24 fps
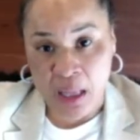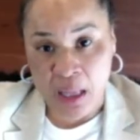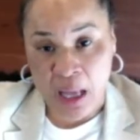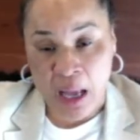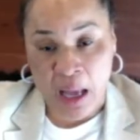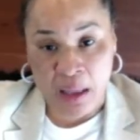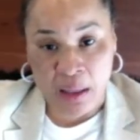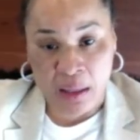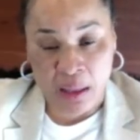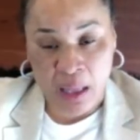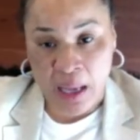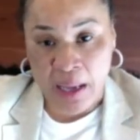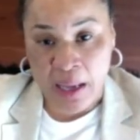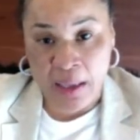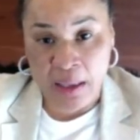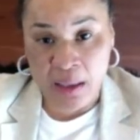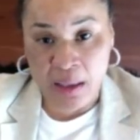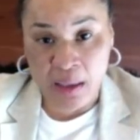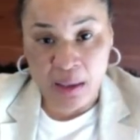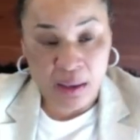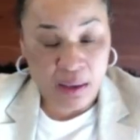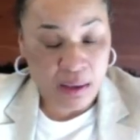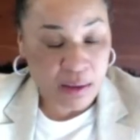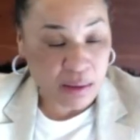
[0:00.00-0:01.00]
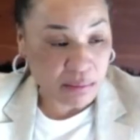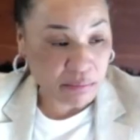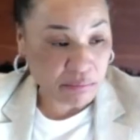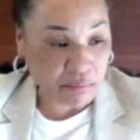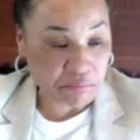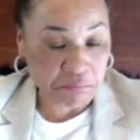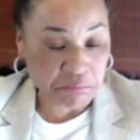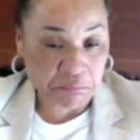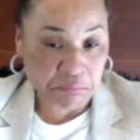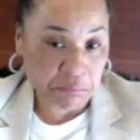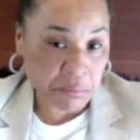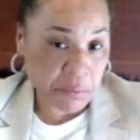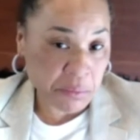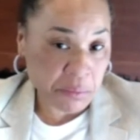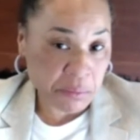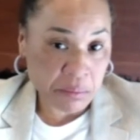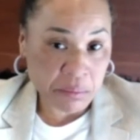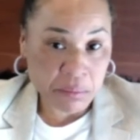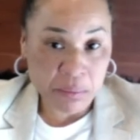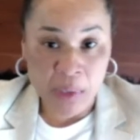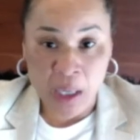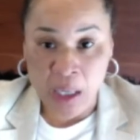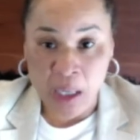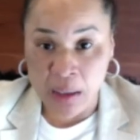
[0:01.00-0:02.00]
I like
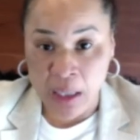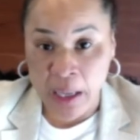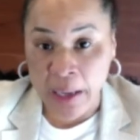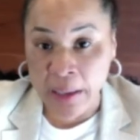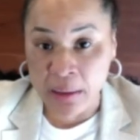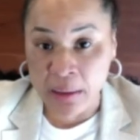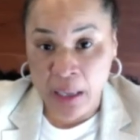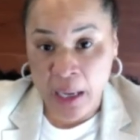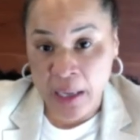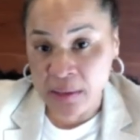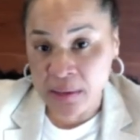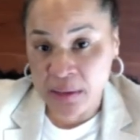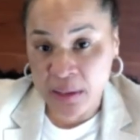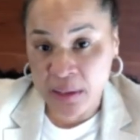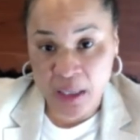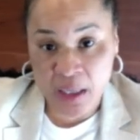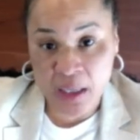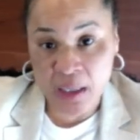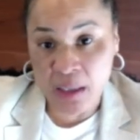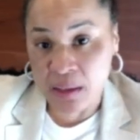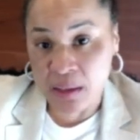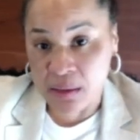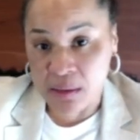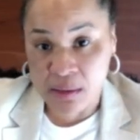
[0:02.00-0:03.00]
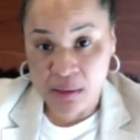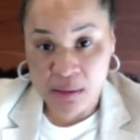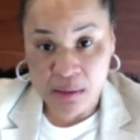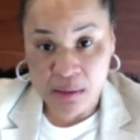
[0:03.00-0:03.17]
I like nice things.